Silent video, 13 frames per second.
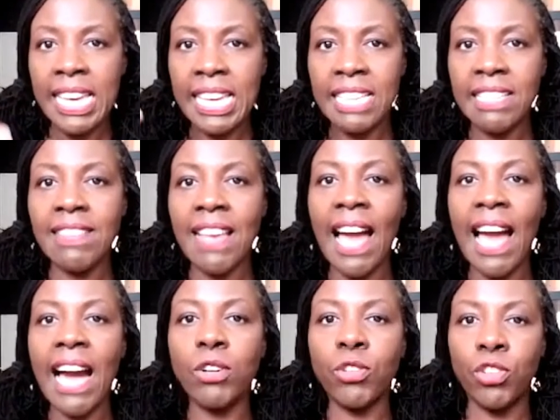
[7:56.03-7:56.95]
is
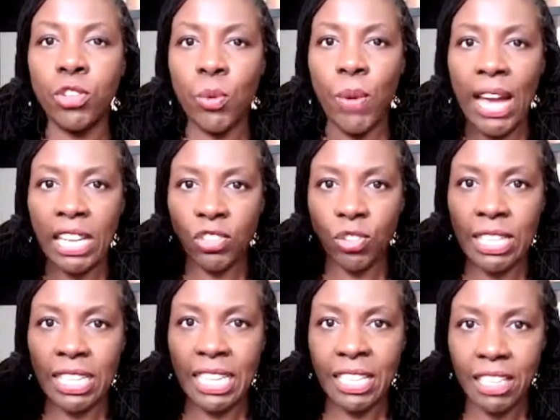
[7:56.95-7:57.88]
how you
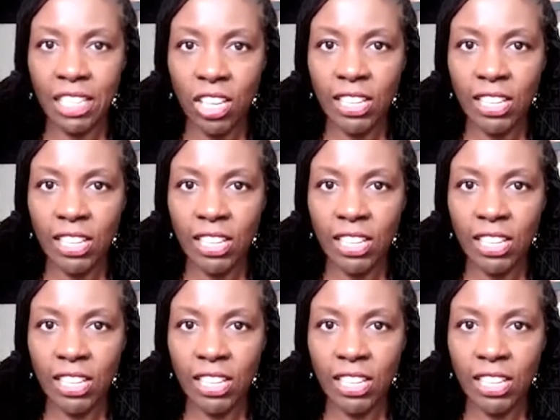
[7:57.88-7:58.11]
actually